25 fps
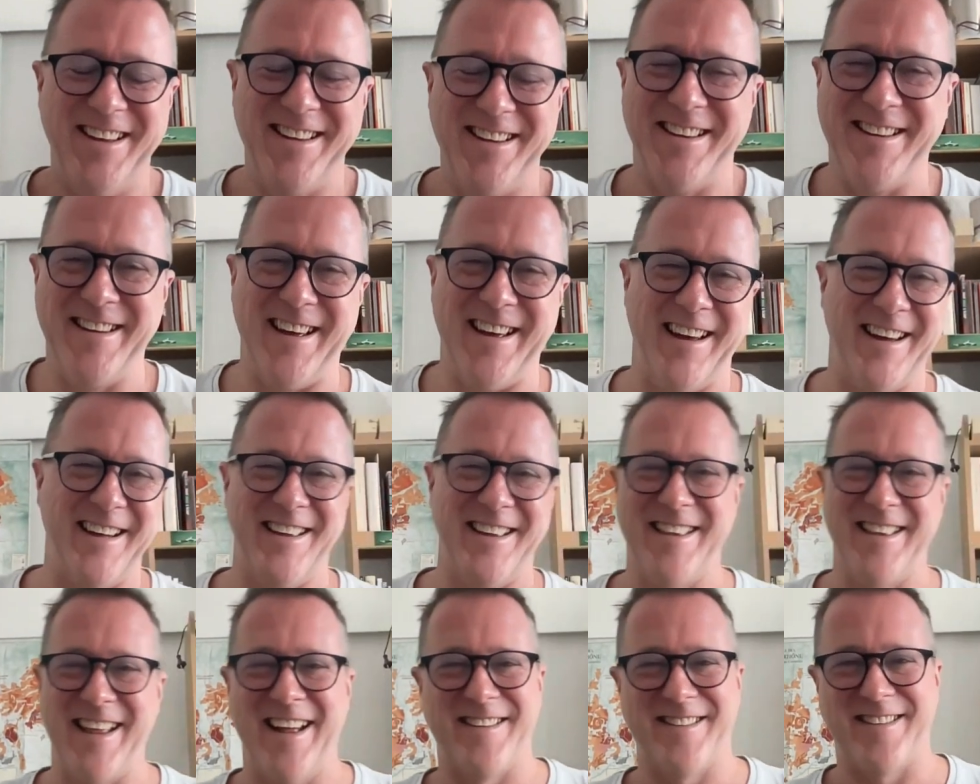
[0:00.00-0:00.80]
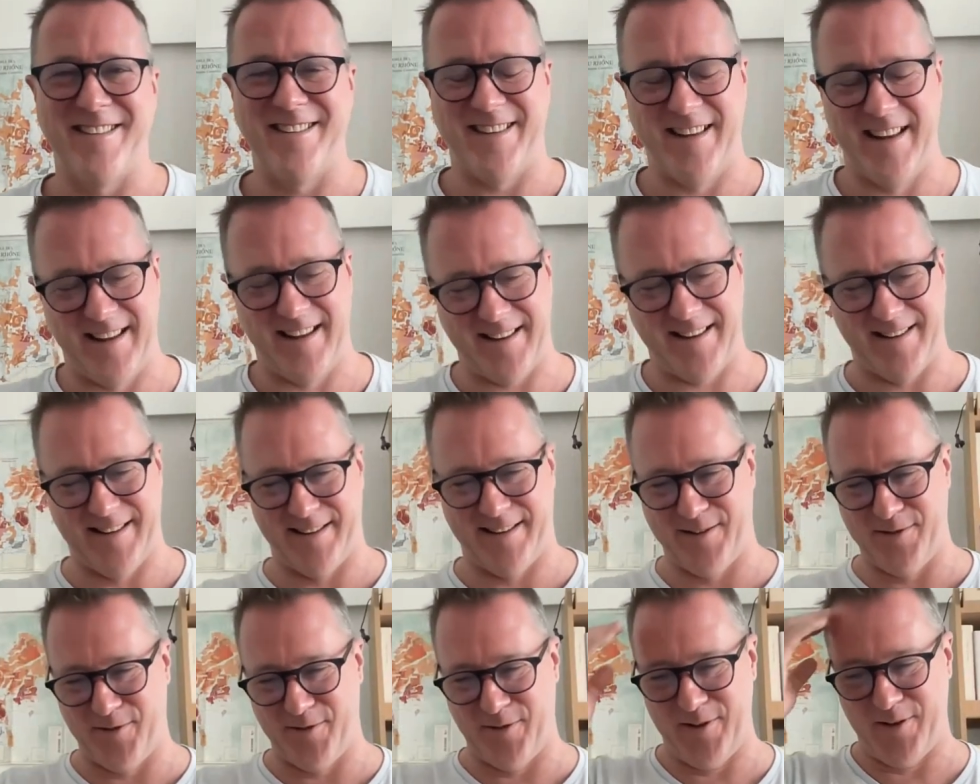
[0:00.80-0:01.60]
Yeah, that's the
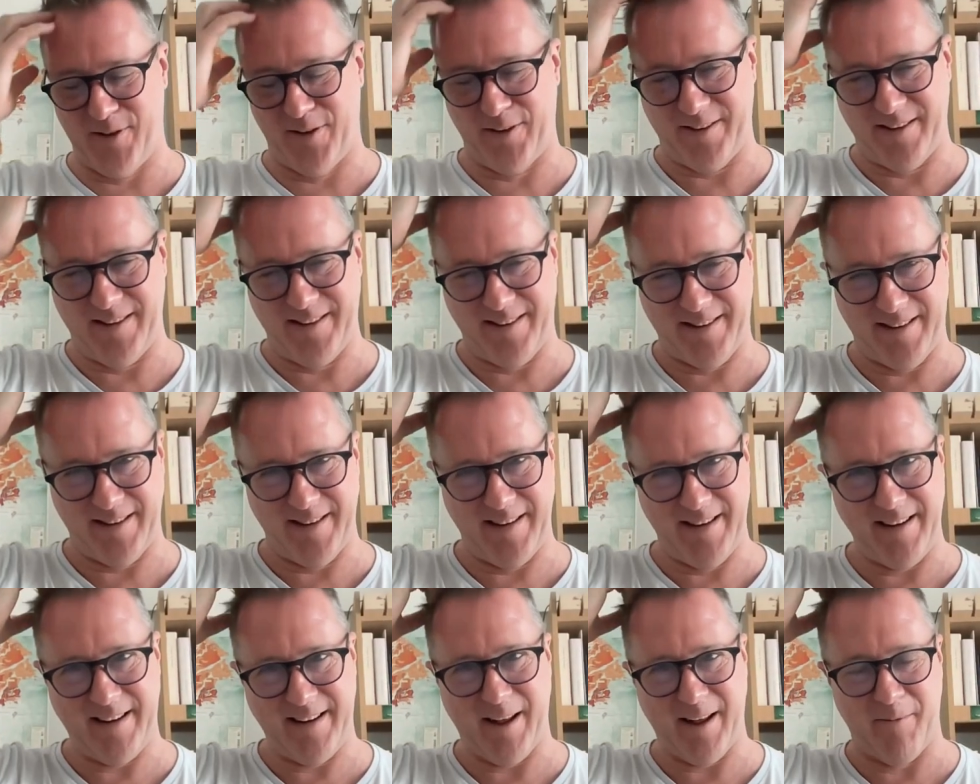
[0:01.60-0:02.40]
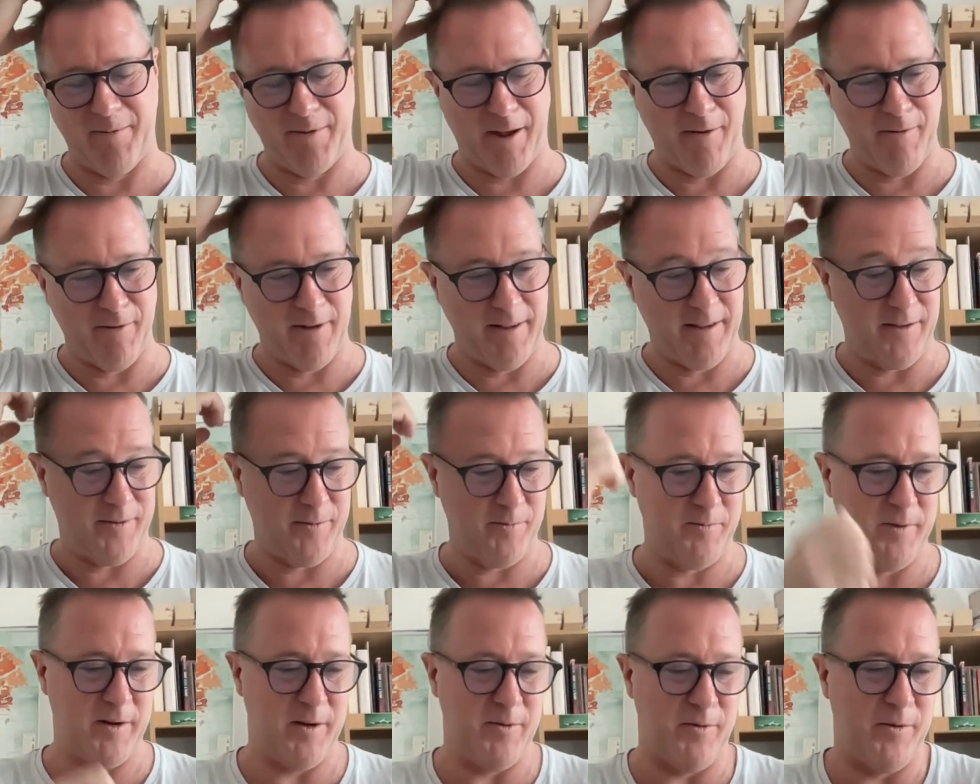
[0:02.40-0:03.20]
sort of nonsense that he comes up with.
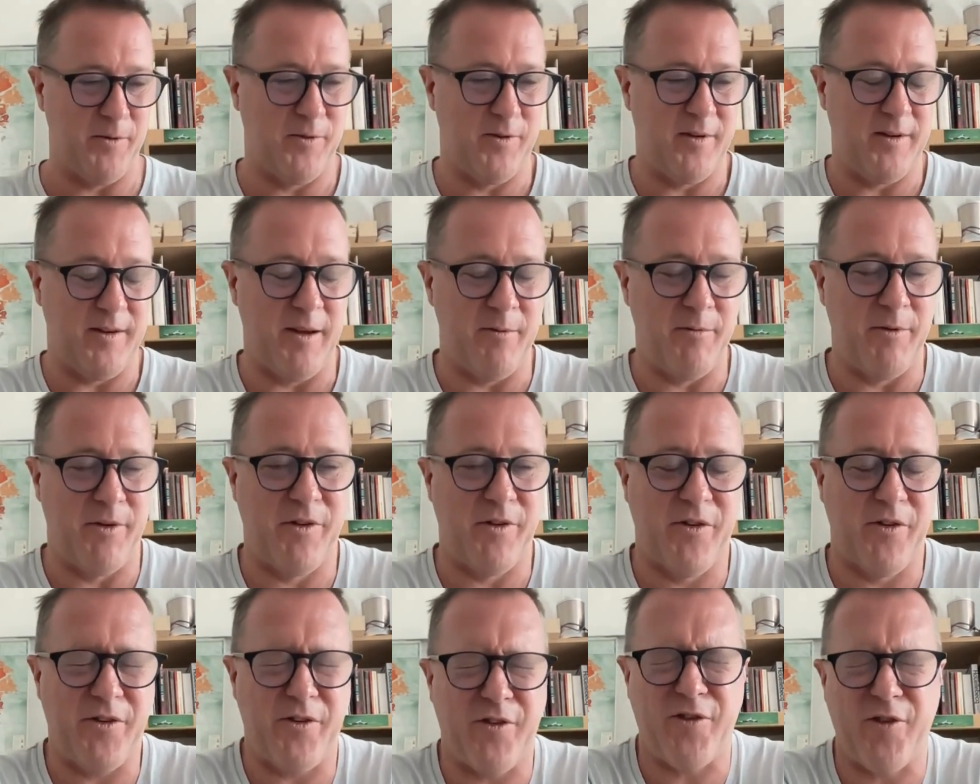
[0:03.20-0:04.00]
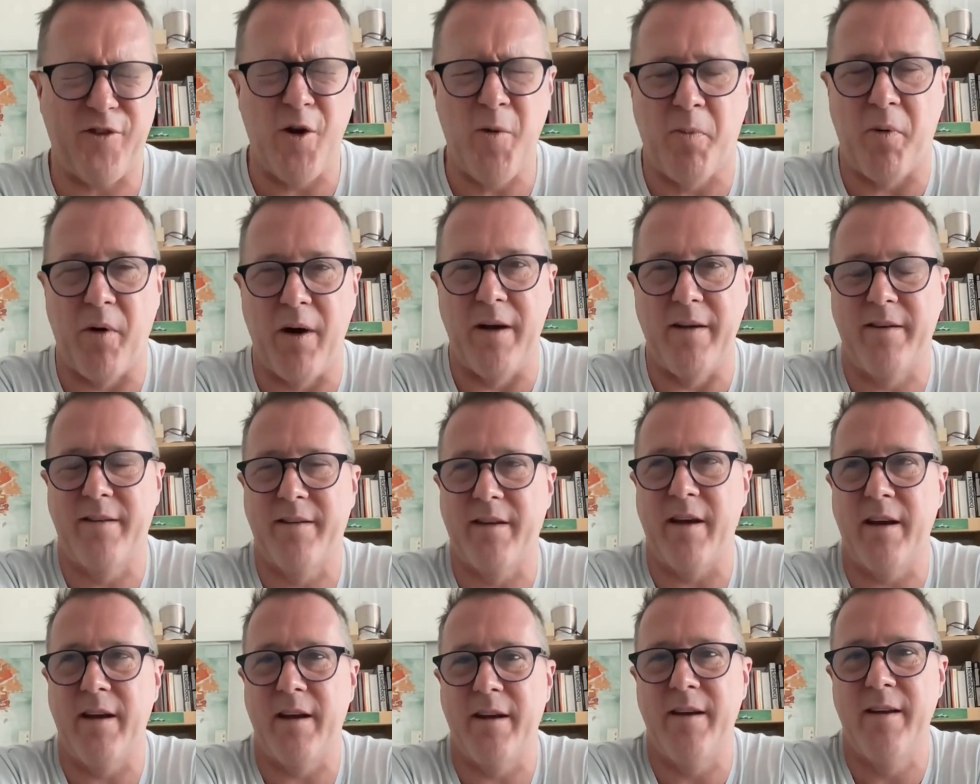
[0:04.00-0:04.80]
It was super
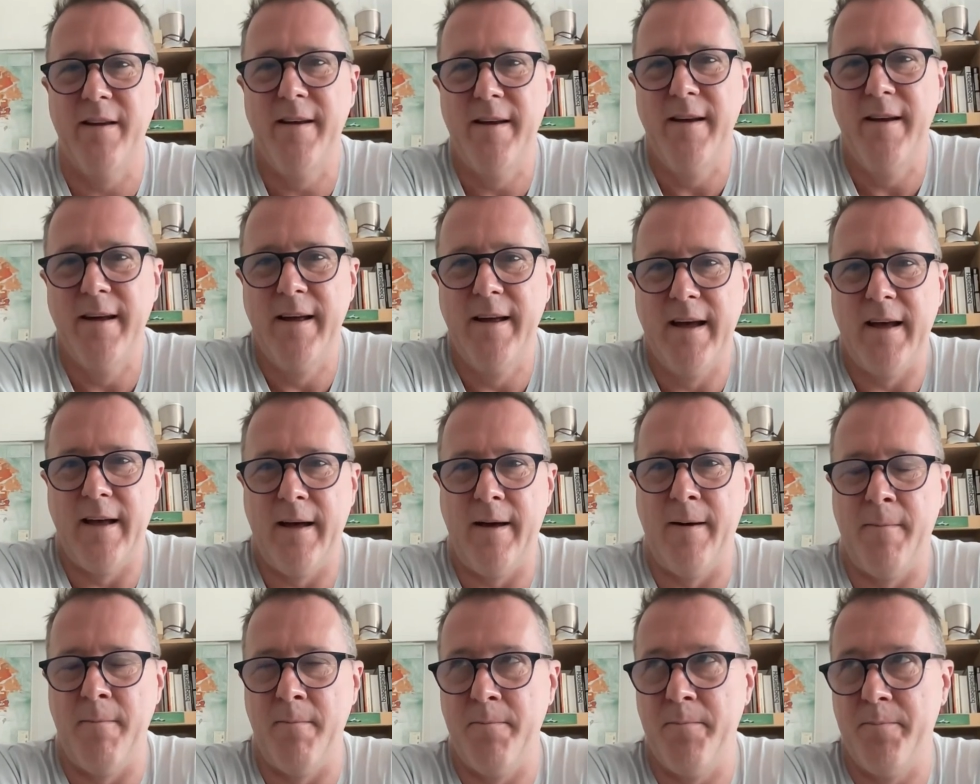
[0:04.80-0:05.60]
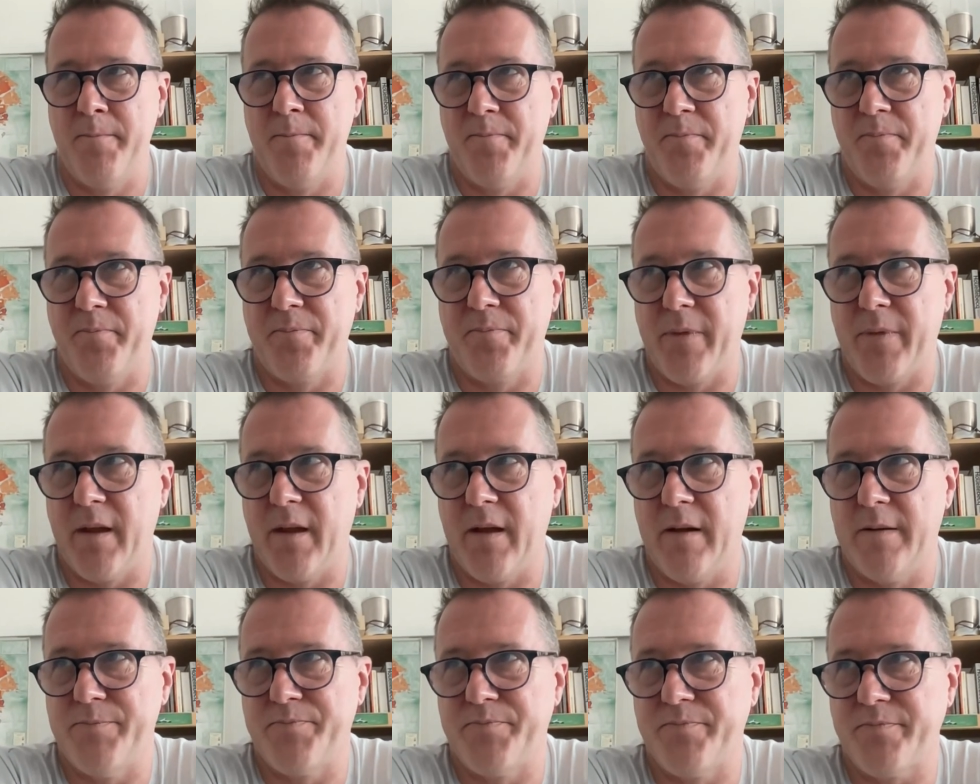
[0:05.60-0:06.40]
entertaining. Tom
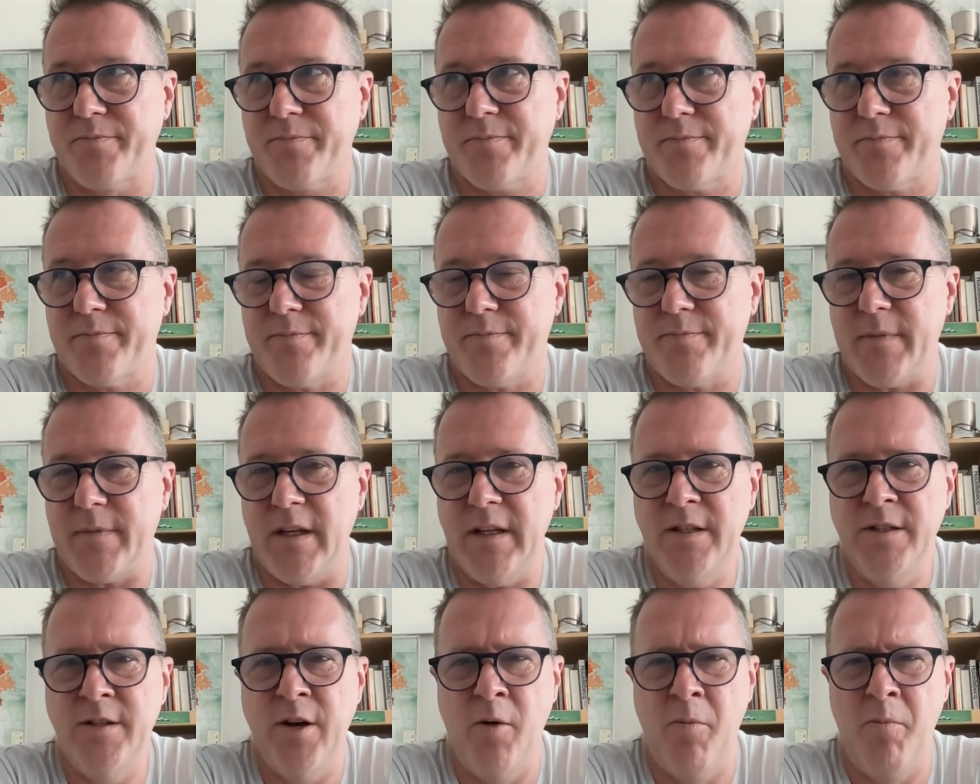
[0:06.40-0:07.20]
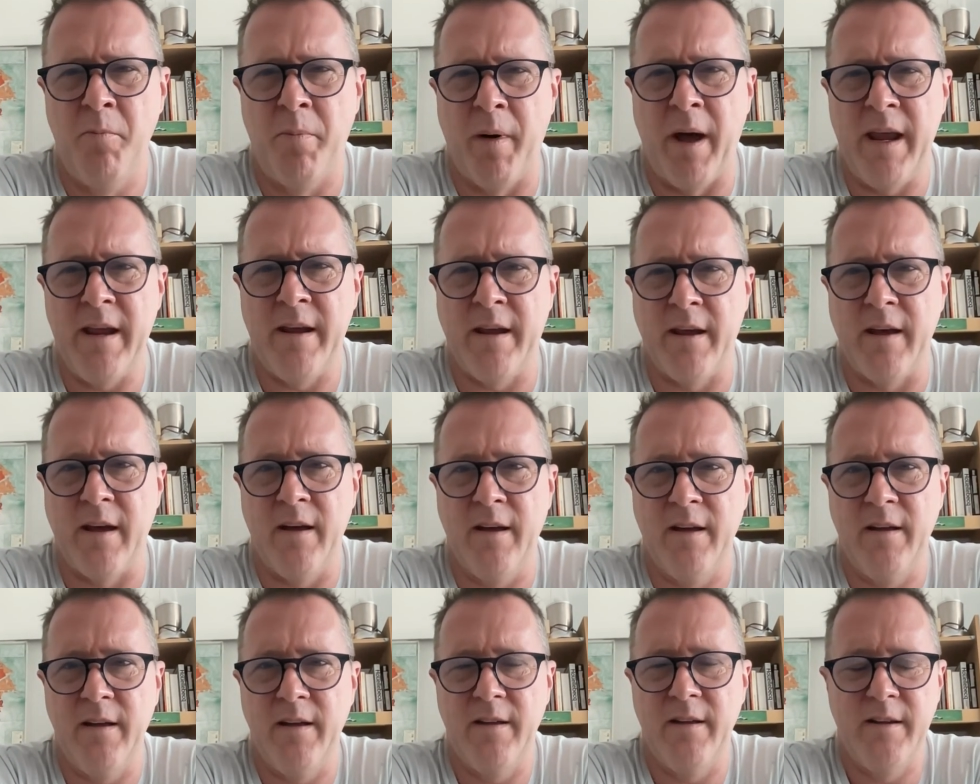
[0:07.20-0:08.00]

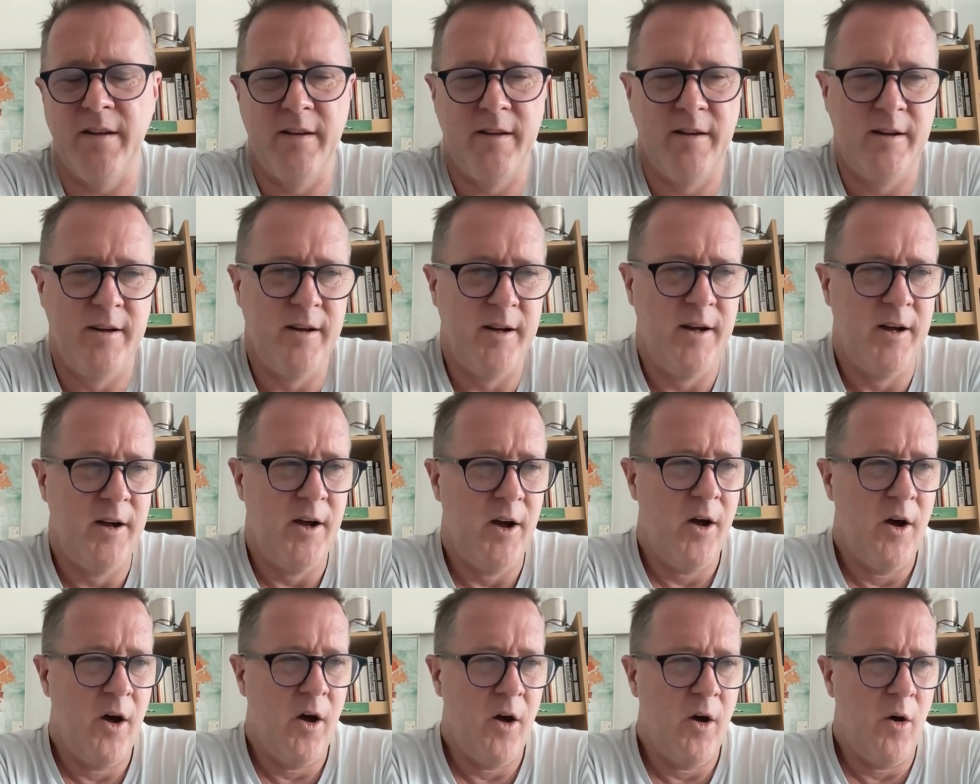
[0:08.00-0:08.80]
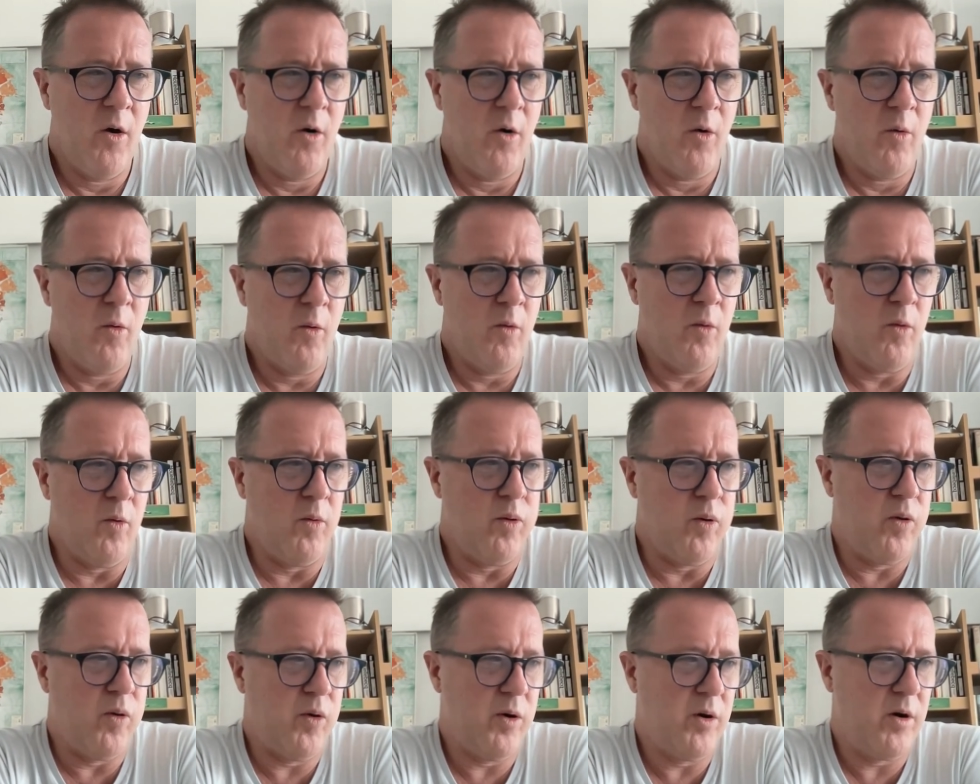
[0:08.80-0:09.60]
Baker.
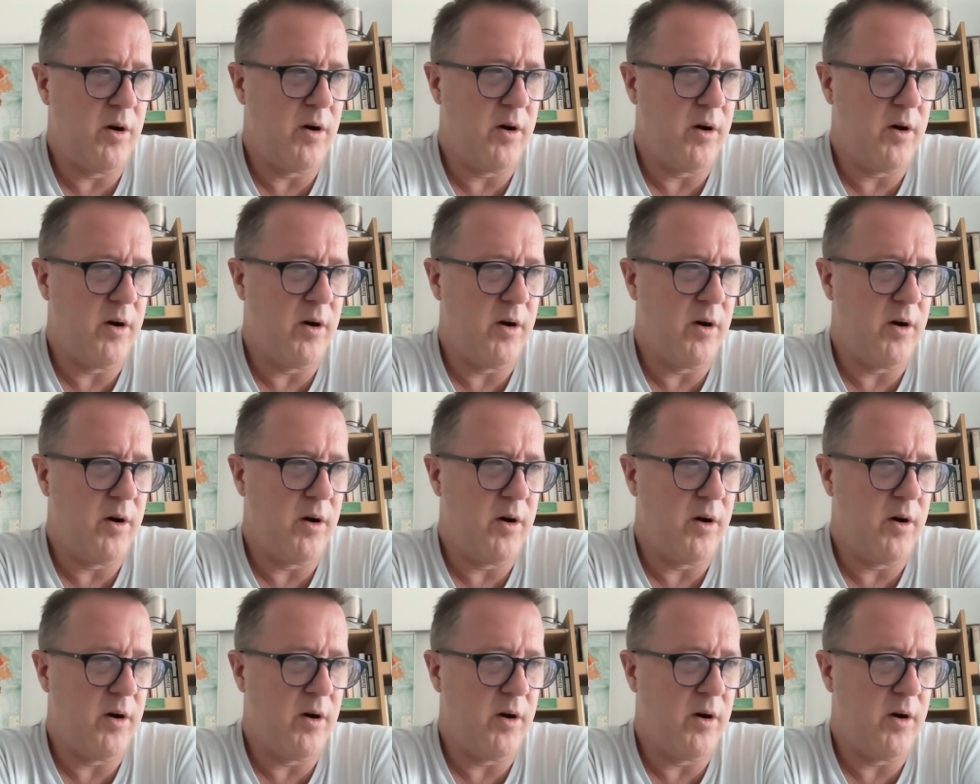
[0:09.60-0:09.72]
Oof.